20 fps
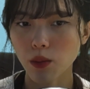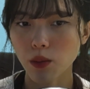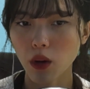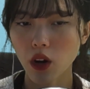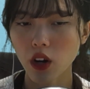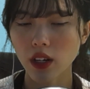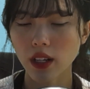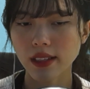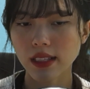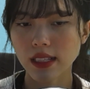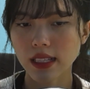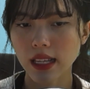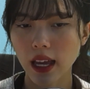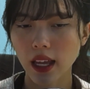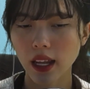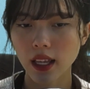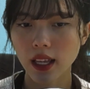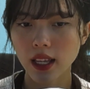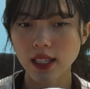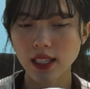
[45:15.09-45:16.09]
Marta
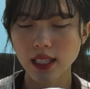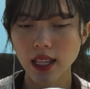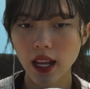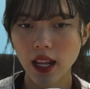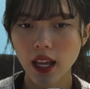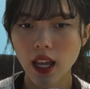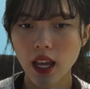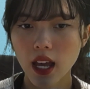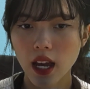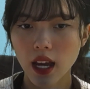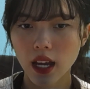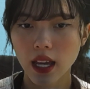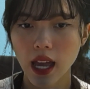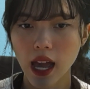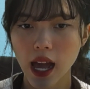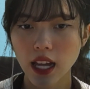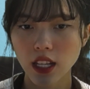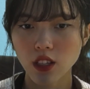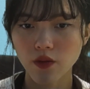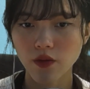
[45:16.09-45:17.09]
said. He said he
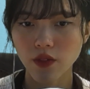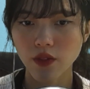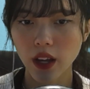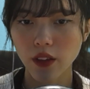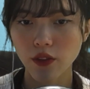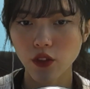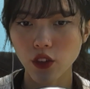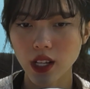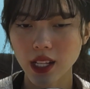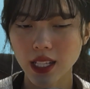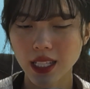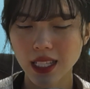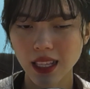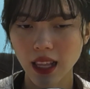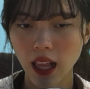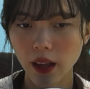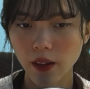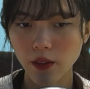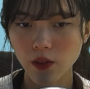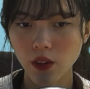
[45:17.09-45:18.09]
had to fight for his
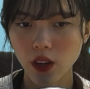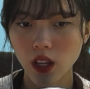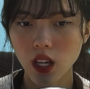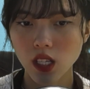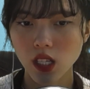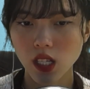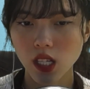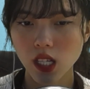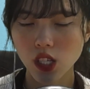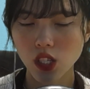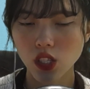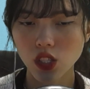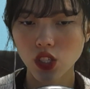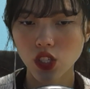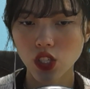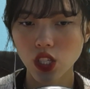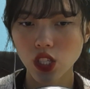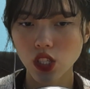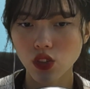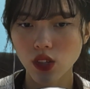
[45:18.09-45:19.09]
life.
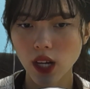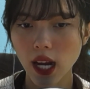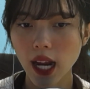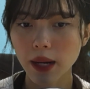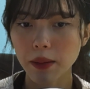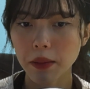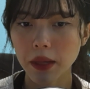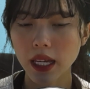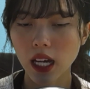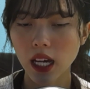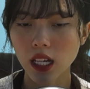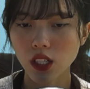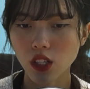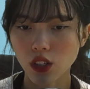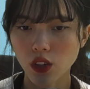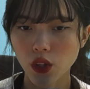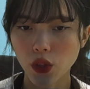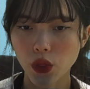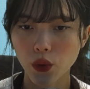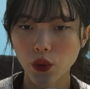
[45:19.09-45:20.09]
She dragged me
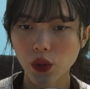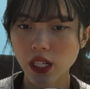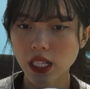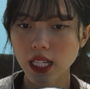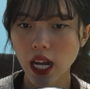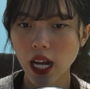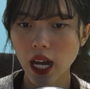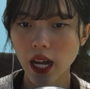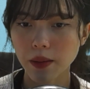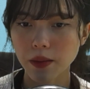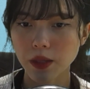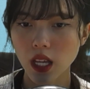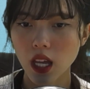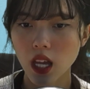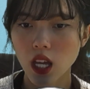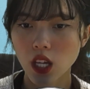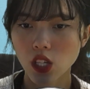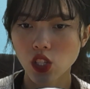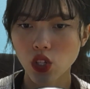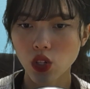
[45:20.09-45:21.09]
under 3 times.
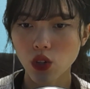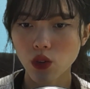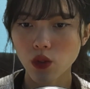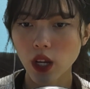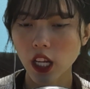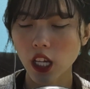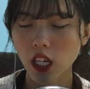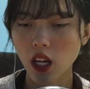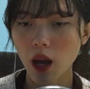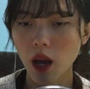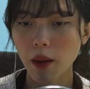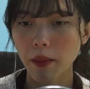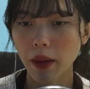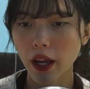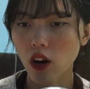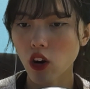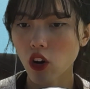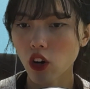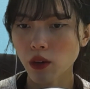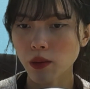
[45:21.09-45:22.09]
She already got
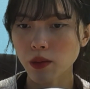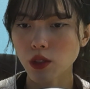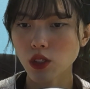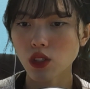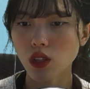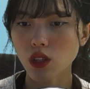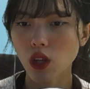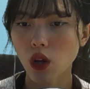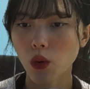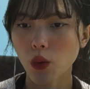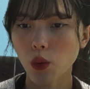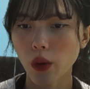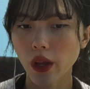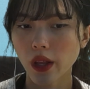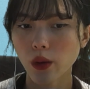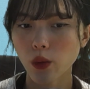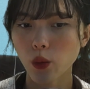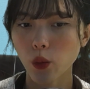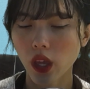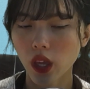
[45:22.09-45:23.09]
my arms, so
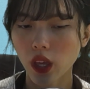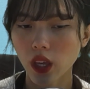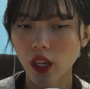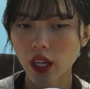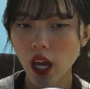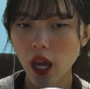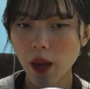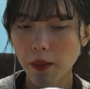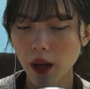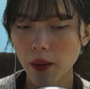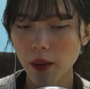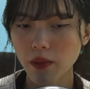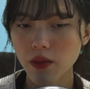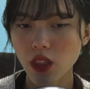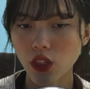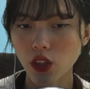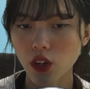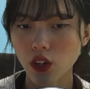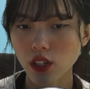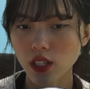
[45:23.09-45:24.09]
when we came up
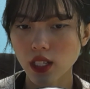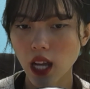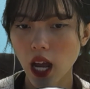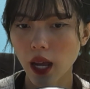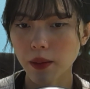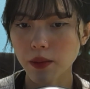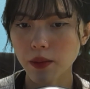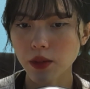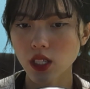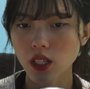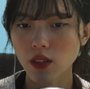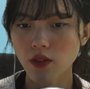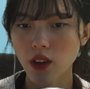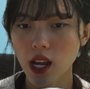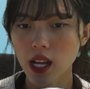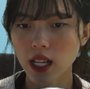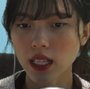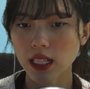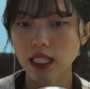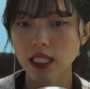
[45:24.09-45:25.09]
the third time, she
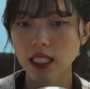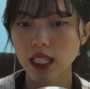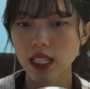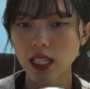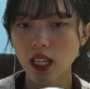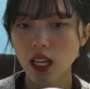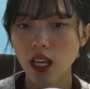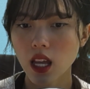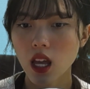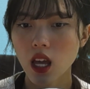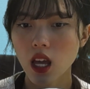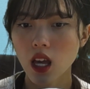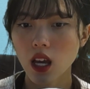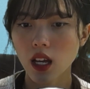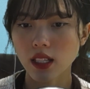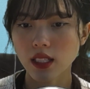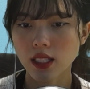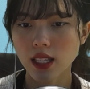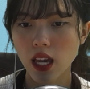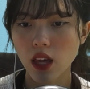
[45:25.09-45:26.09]
finally did
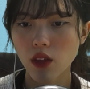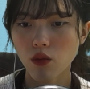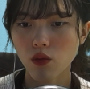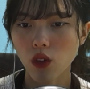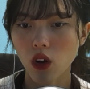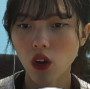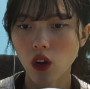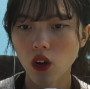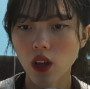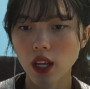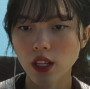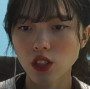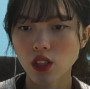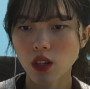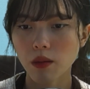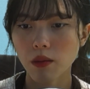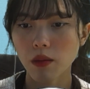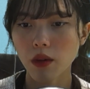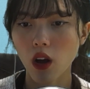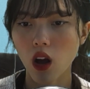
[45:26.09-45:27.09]
a death roll and
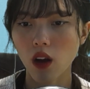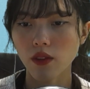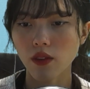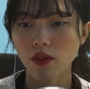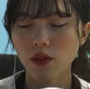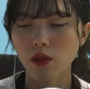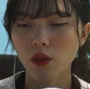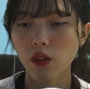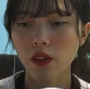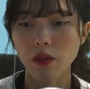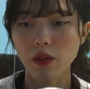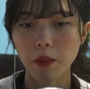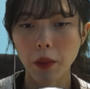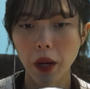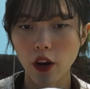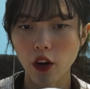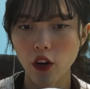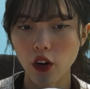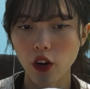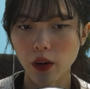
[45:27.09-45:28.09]
took off with
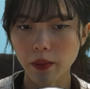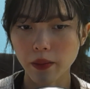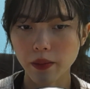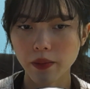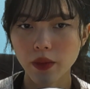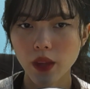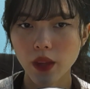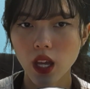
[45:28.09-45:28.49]
my arm.